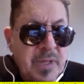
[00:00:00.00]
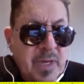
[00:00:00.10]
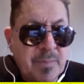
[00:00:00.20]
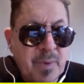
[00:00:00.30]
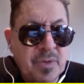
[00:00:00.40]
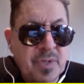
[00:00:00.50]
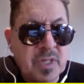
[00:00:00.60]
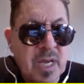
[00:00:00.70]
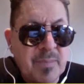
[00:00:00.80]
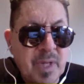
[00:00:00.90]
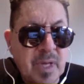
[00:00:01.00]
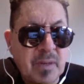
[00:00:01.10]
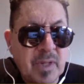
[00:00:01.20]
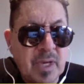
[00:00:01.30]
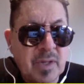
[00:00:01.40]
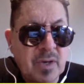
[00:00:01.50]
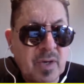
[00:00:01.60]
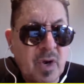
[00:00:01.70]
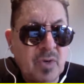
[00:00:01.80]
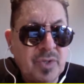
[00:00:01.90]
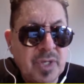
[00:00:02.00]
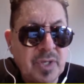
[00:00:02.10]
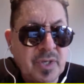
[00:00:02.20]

They're both the same thing. They're coaching